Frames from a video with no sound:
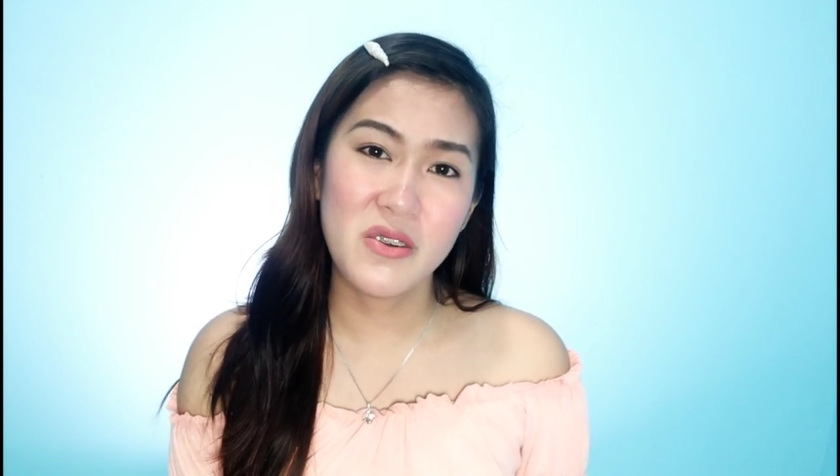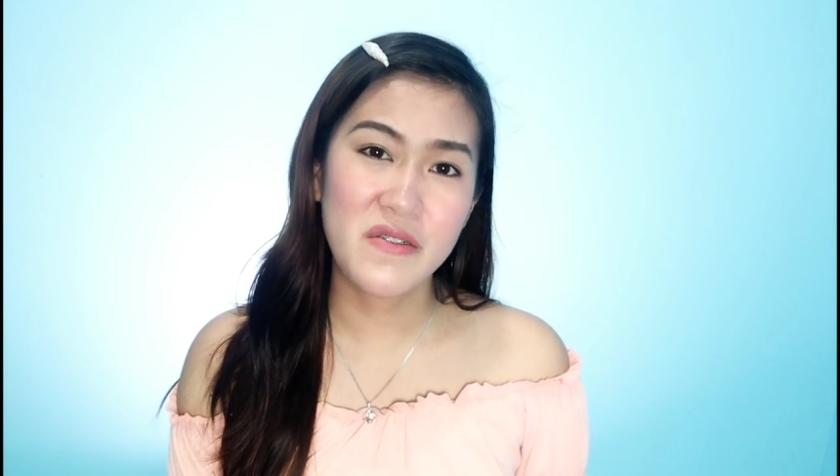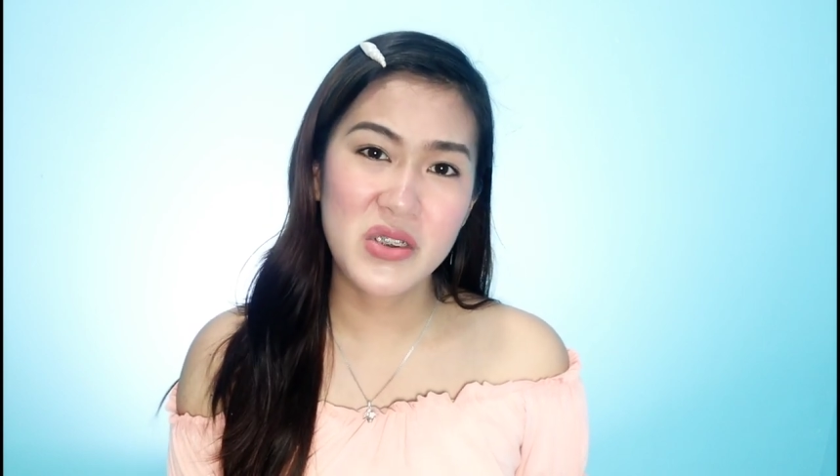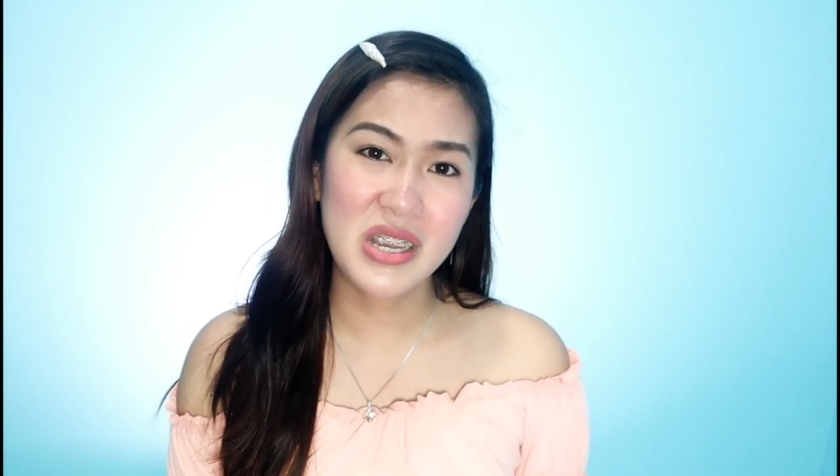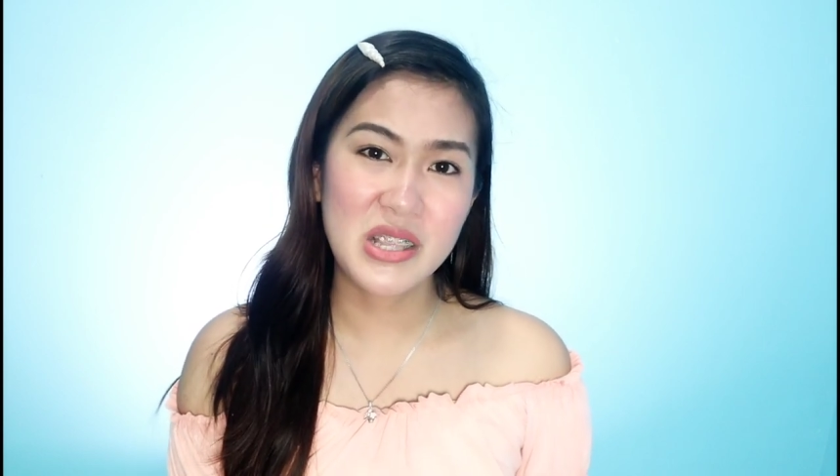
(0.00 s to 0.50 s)

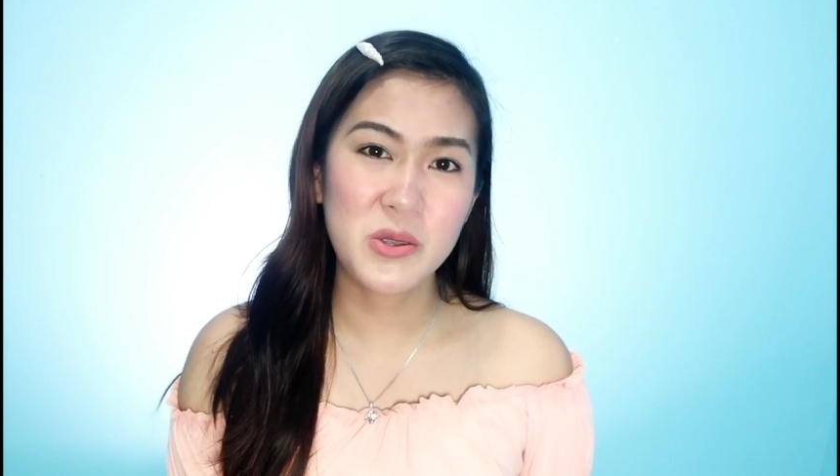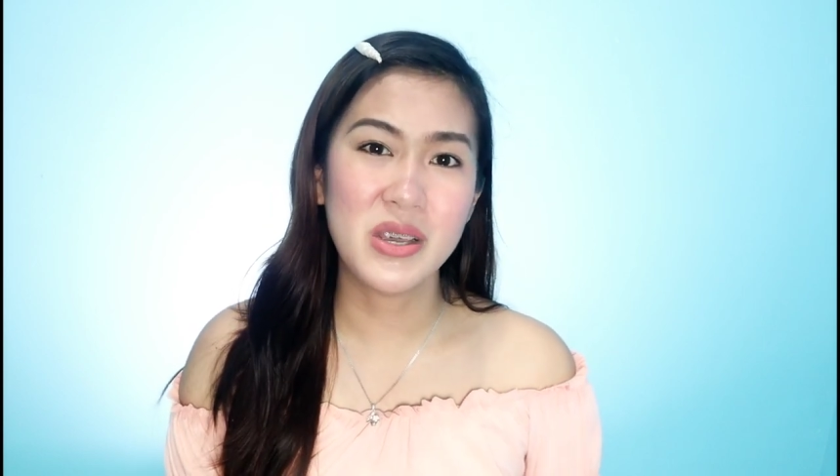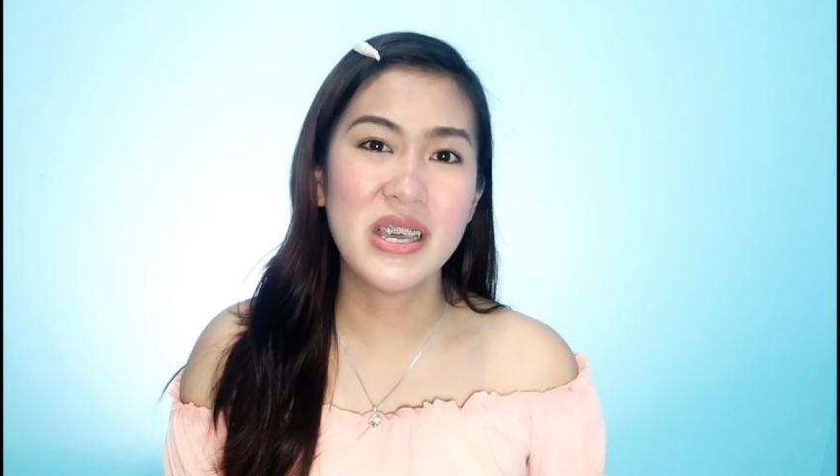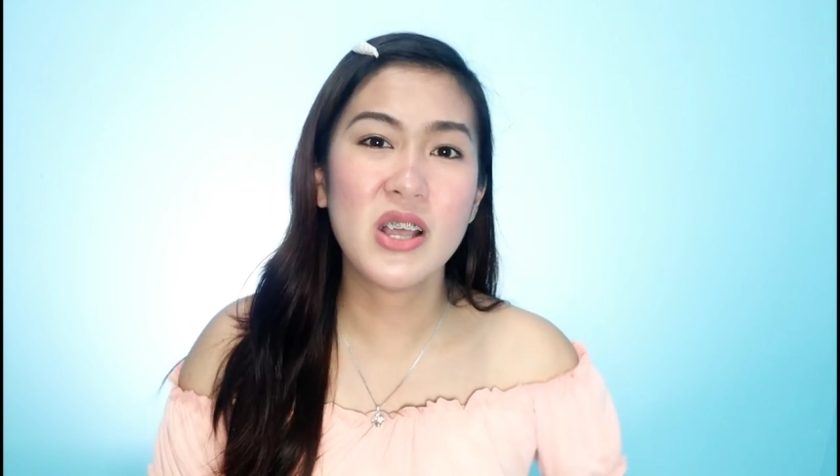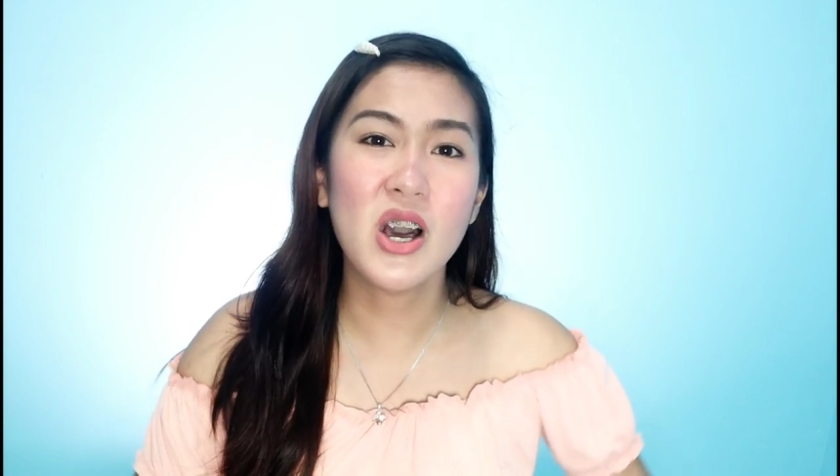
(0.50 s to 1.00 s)
don't forget to
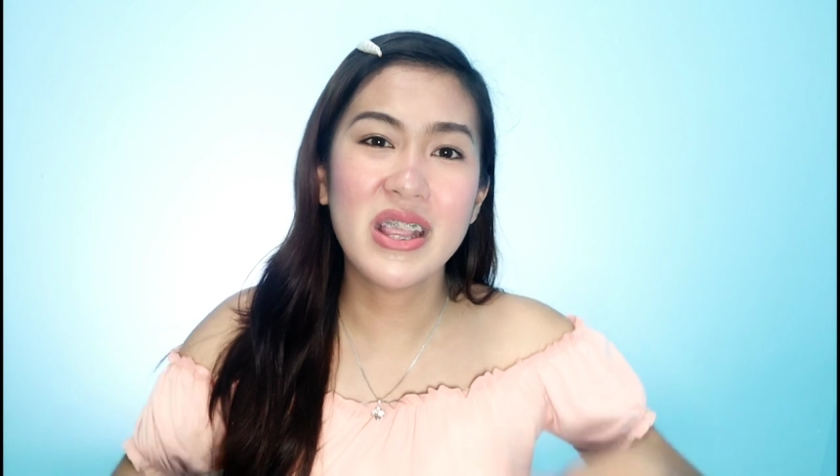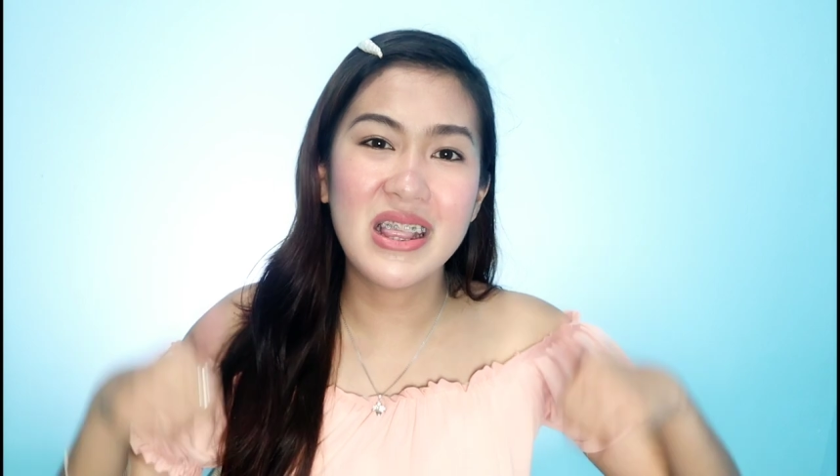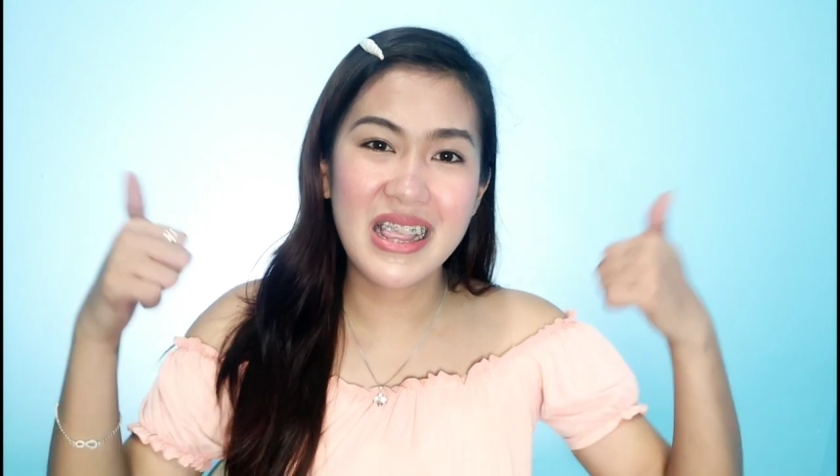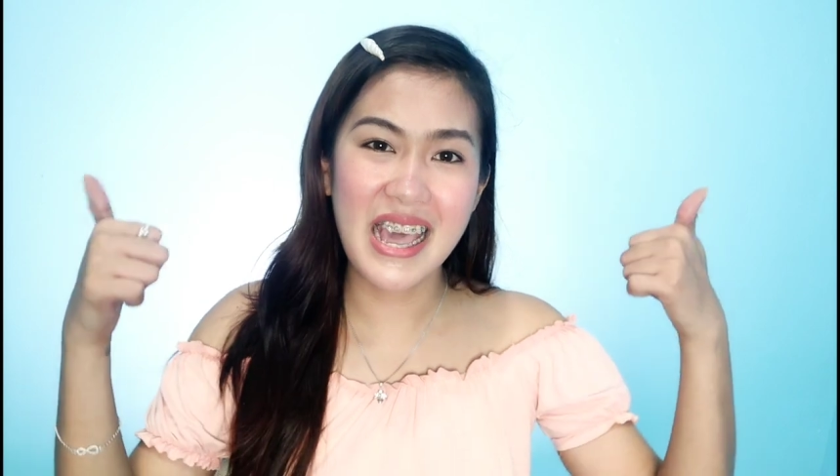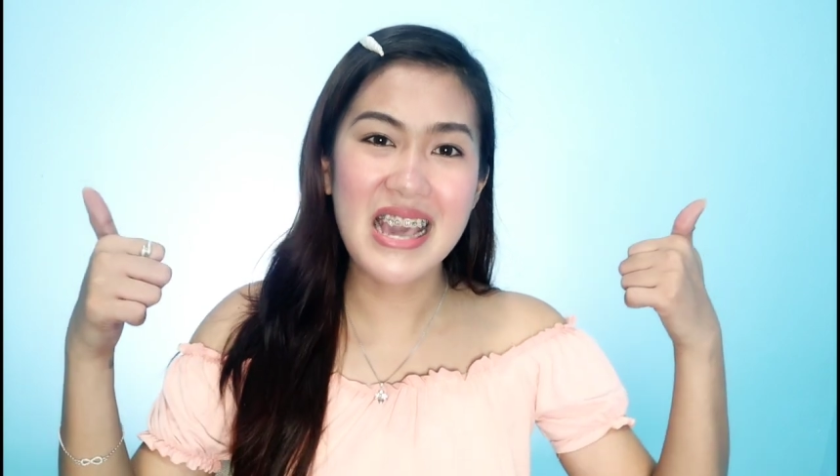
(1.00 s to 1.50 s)
hit
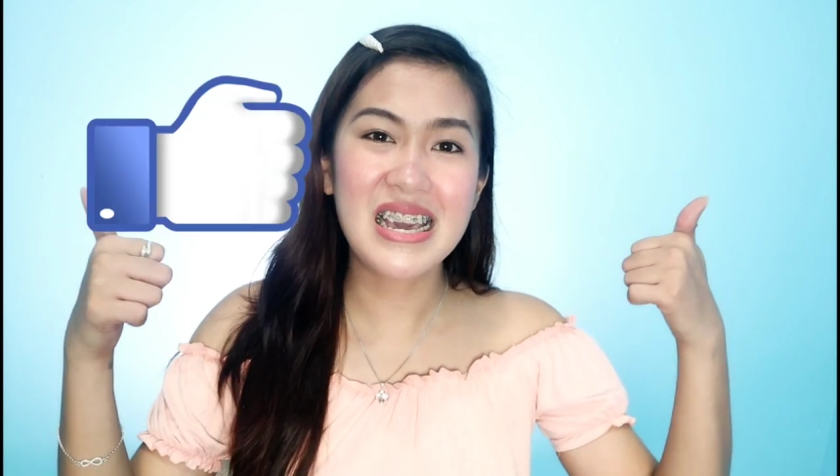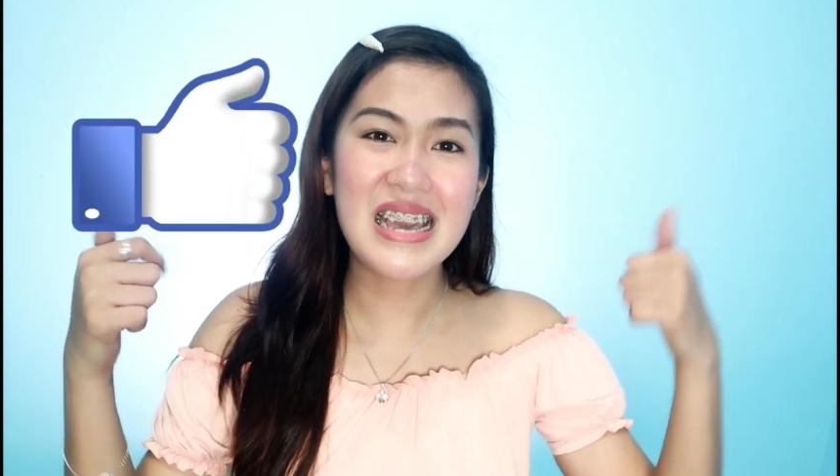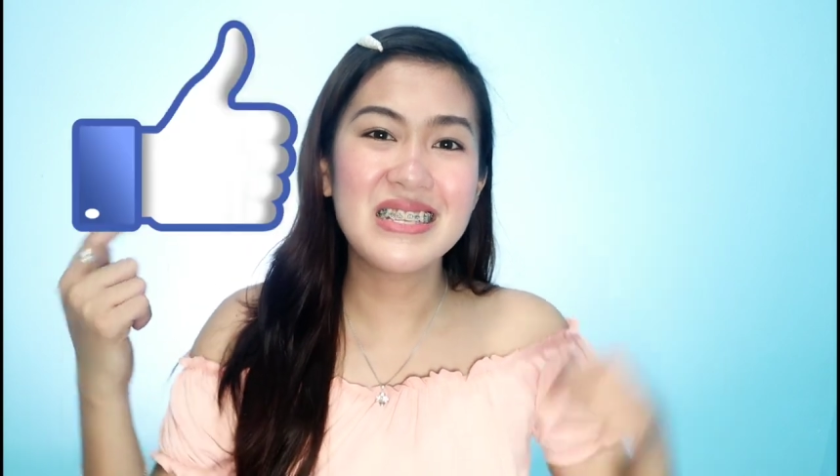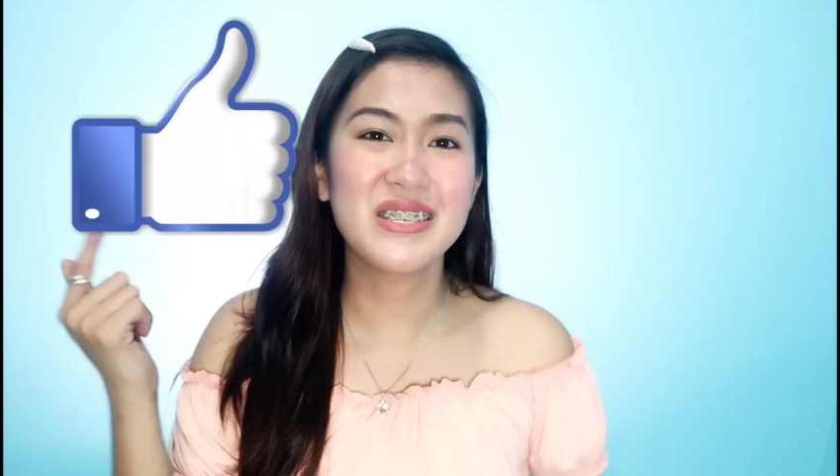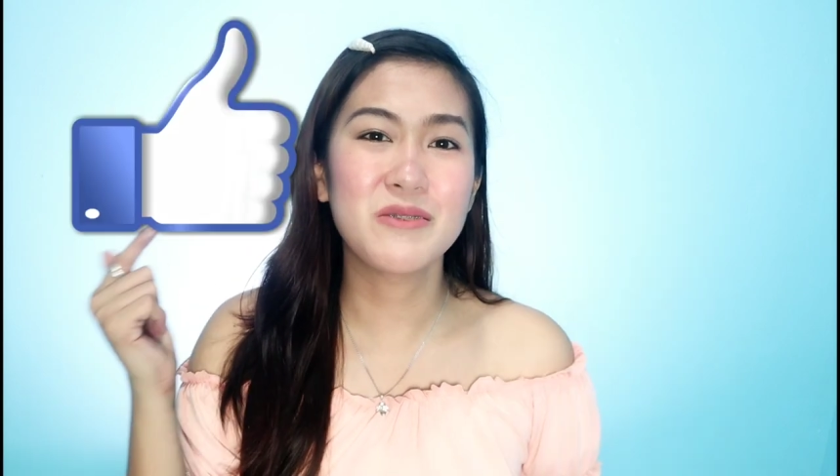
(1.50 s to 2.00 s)
on like
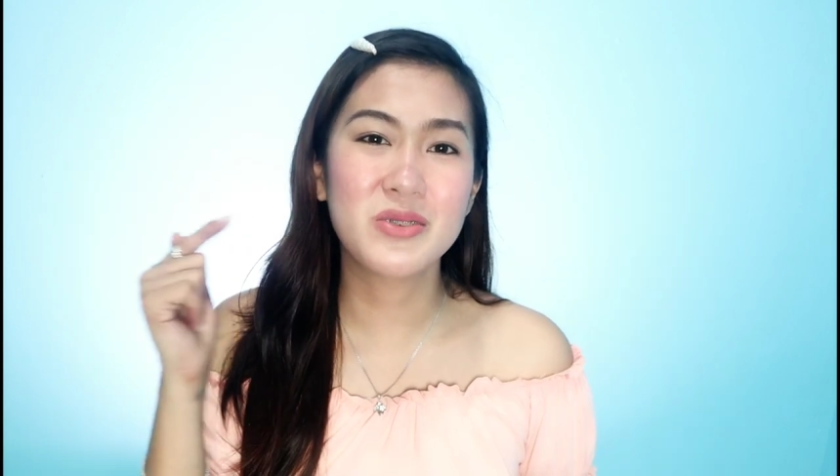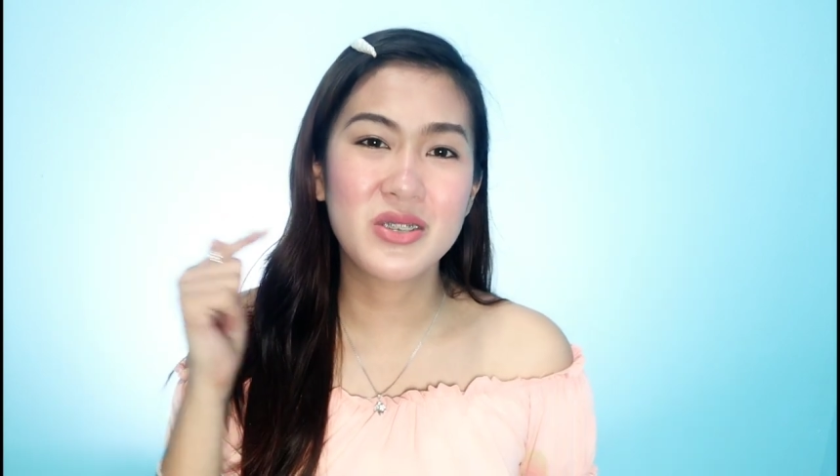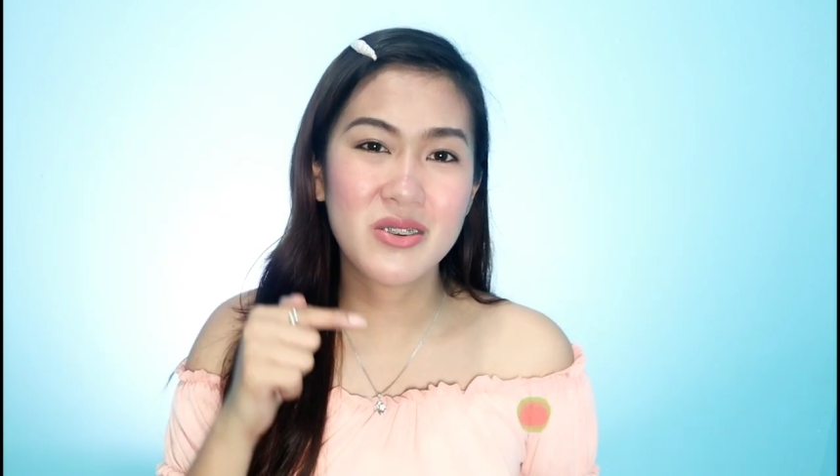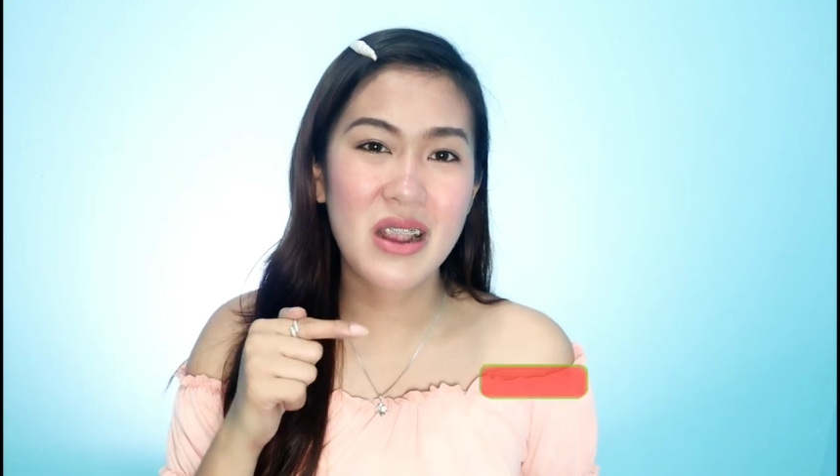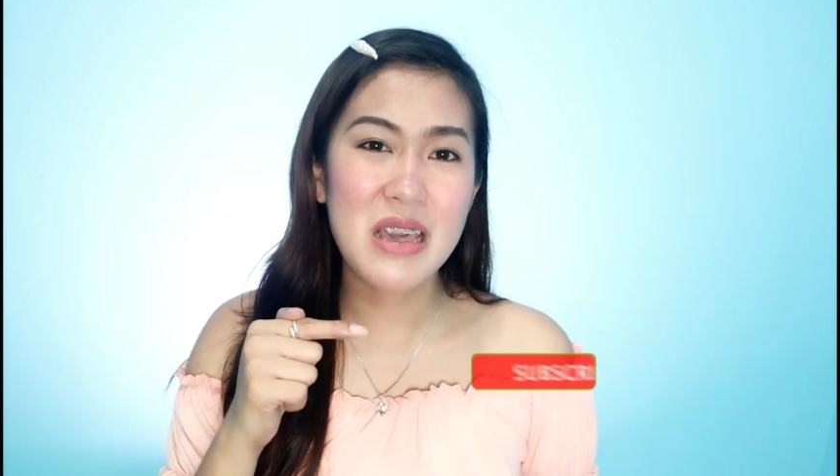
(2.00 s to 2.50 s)
and
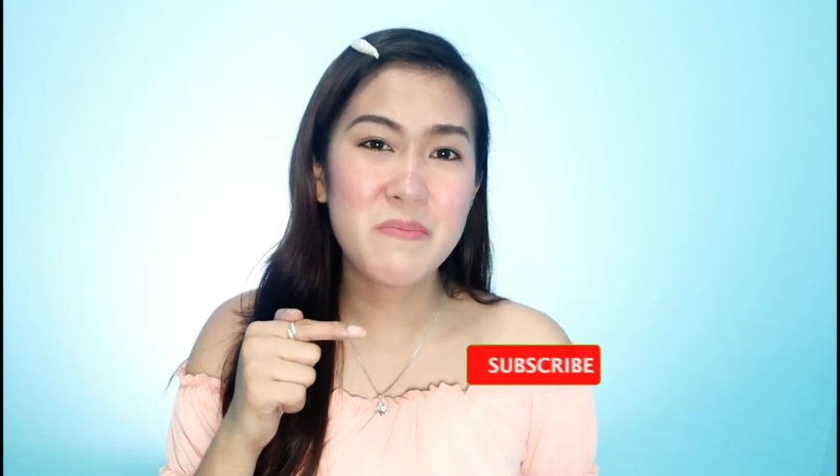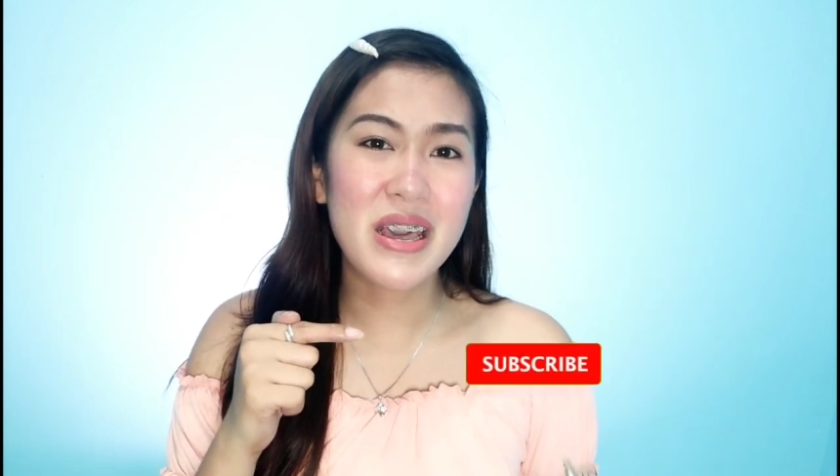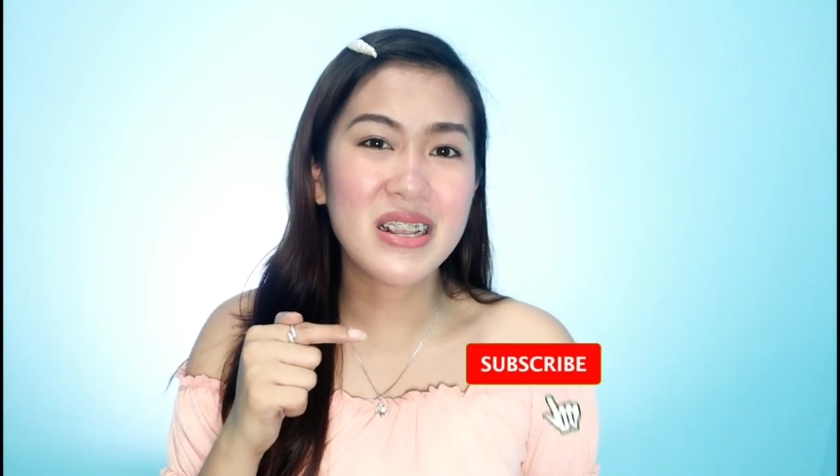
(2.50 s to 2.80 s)
subscribe.